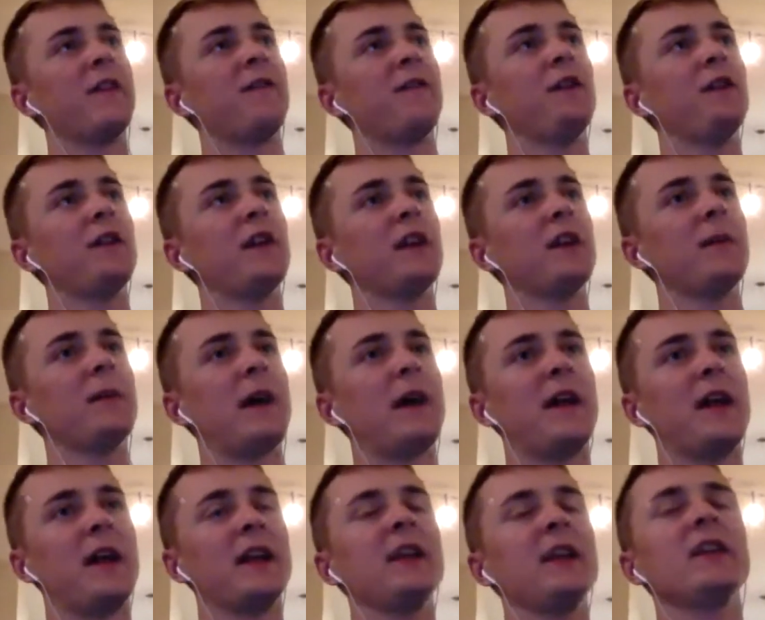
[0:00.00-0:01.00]
if you think
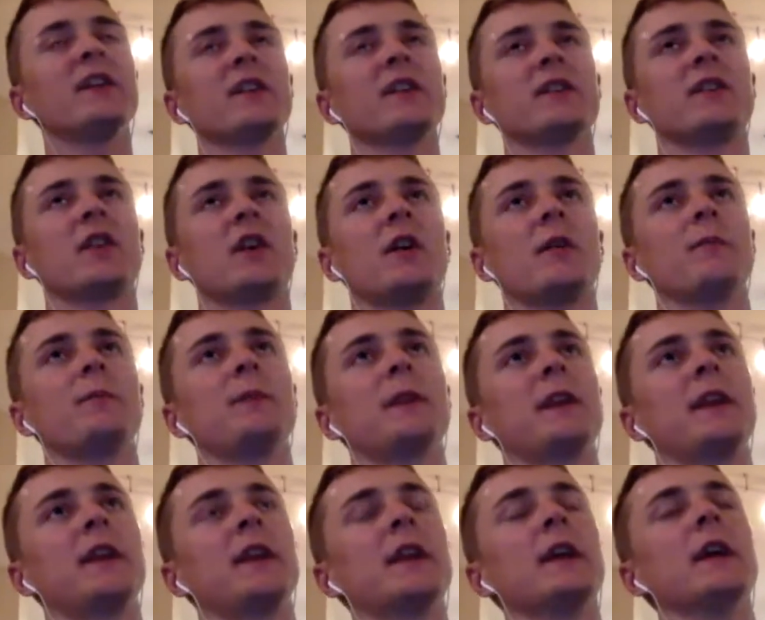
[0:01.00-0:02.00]
about any good
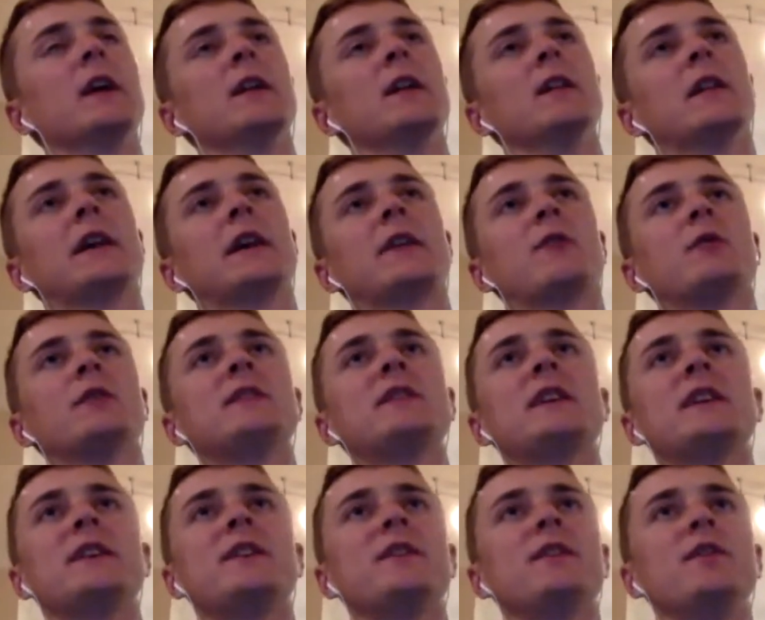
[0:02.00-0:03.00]
company, like what
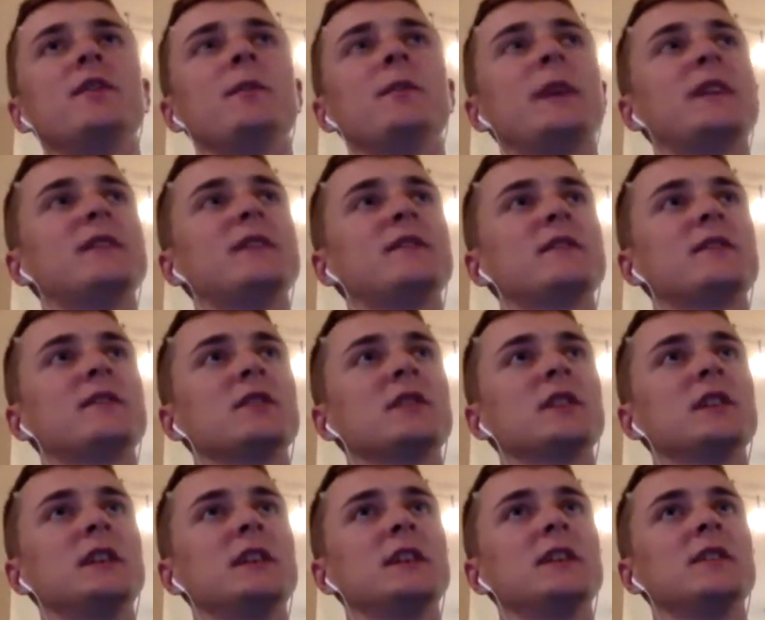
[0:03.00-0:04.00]
they do
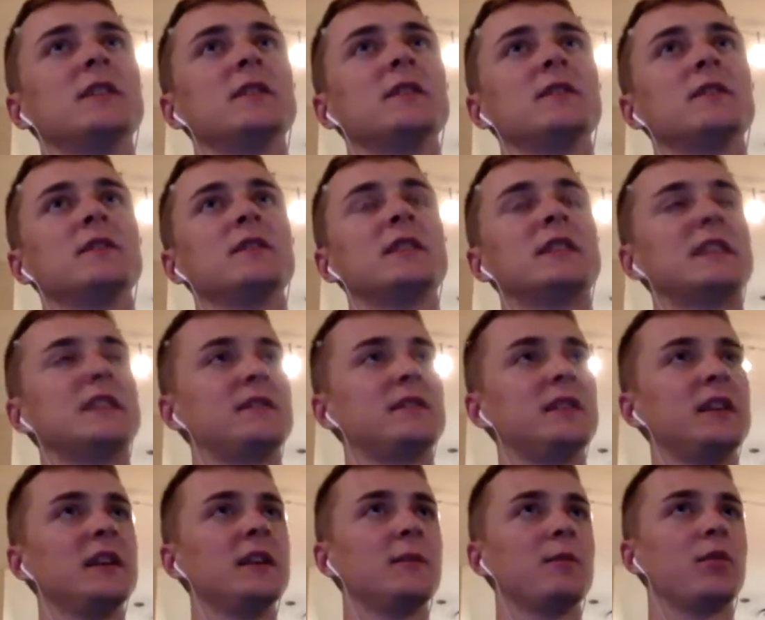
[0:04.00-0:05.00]
basically is they
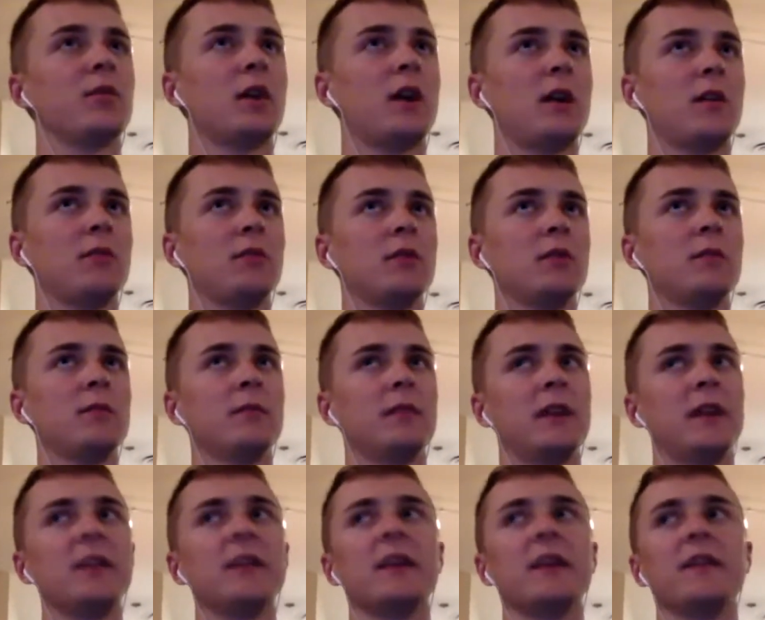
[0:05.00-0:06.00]
see a problem
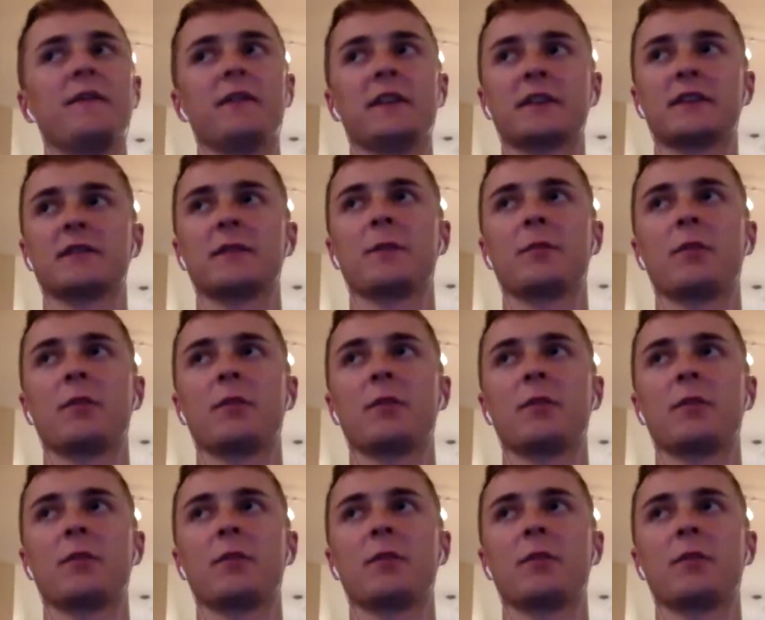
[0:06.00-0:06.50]
and they fix a